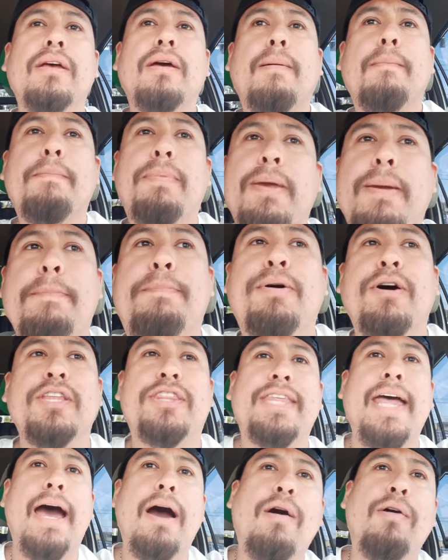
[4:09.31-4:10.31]
being put
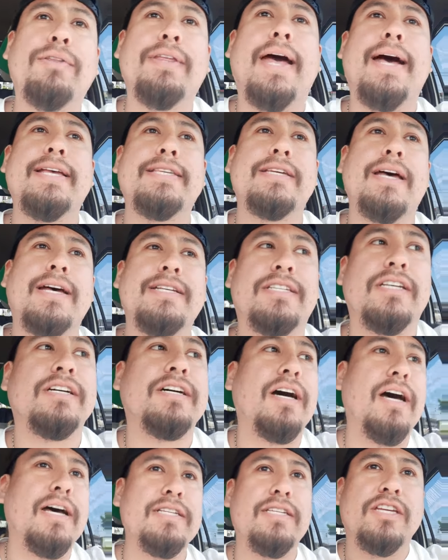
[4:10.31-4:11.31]
down as
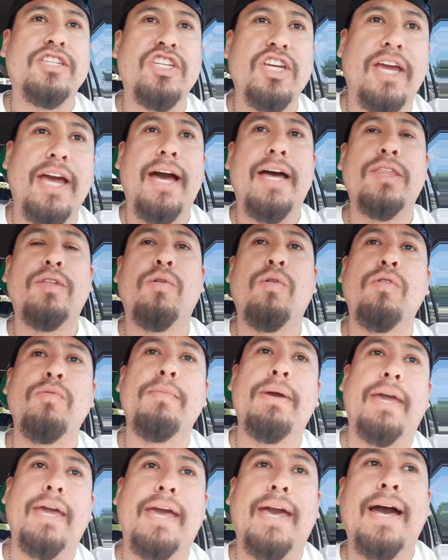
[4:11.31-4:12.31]
a Chicano,
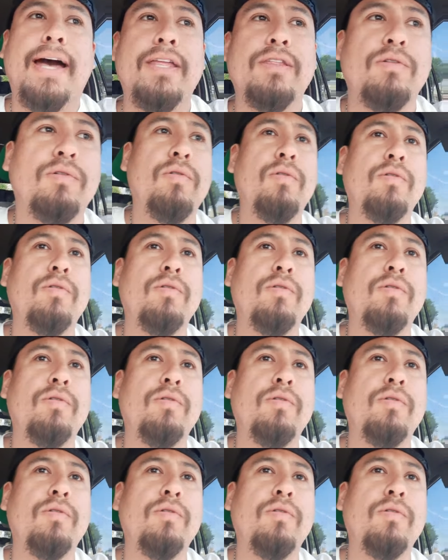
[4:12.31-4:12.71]
Mexicano.